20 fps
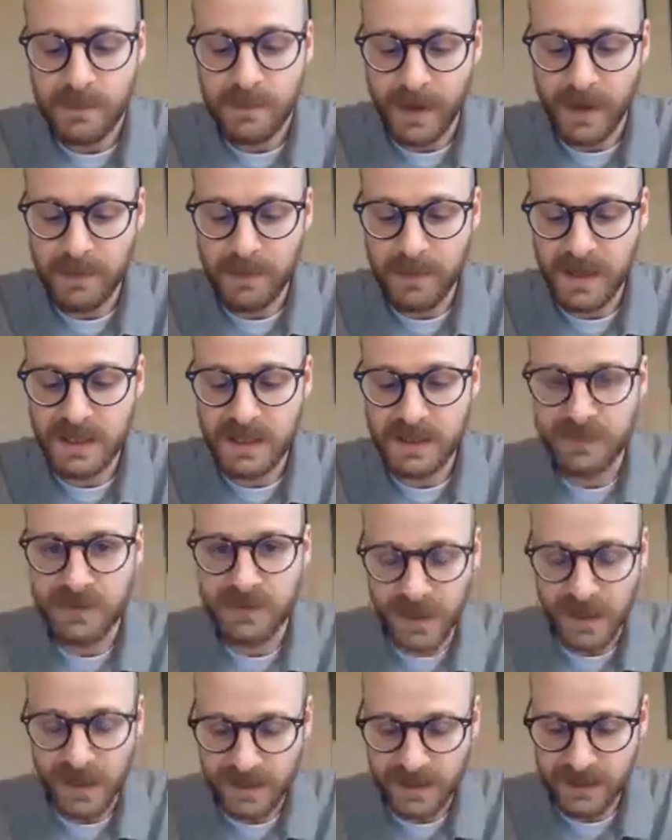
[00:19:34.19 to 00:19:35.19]
by means of
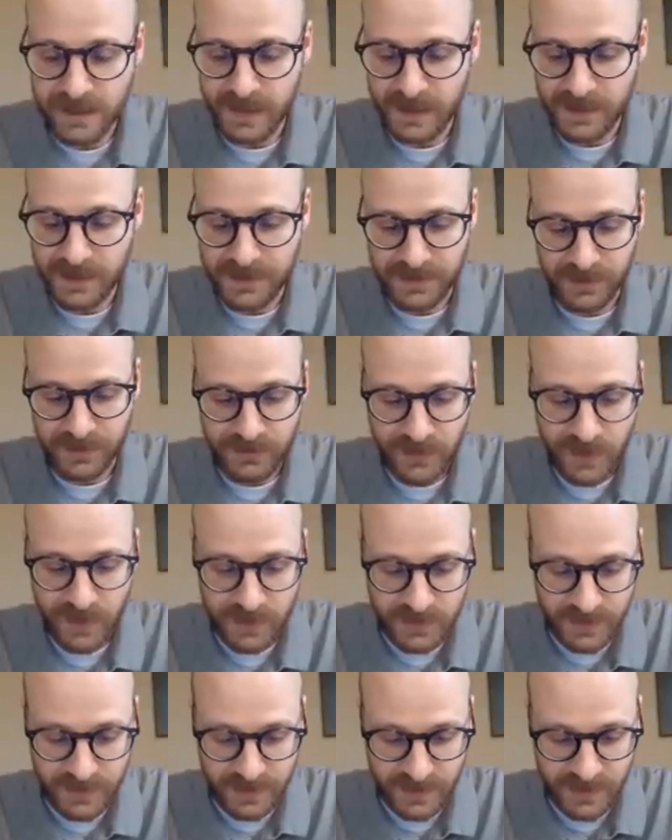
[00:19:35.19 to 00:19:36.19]
its ontological
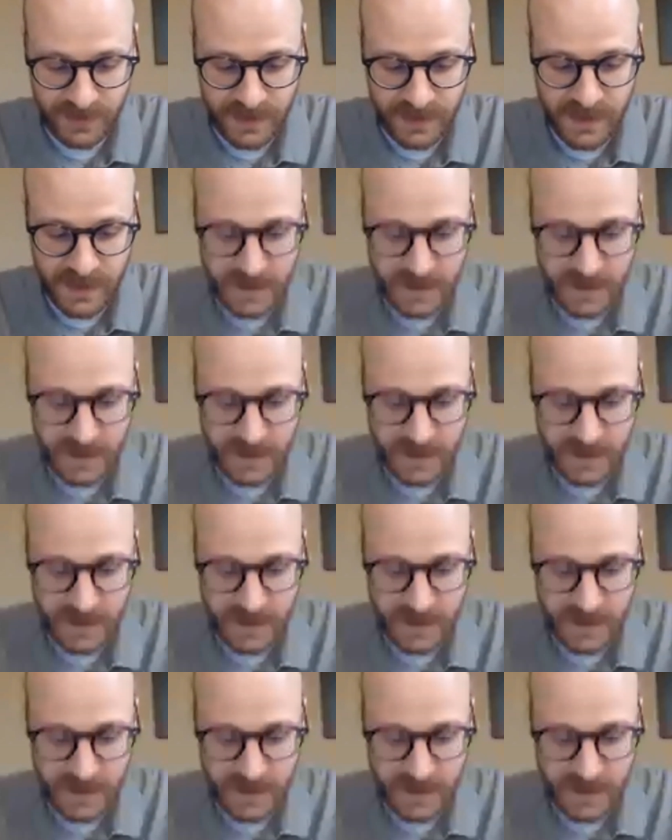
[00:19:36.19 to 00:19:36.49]
structure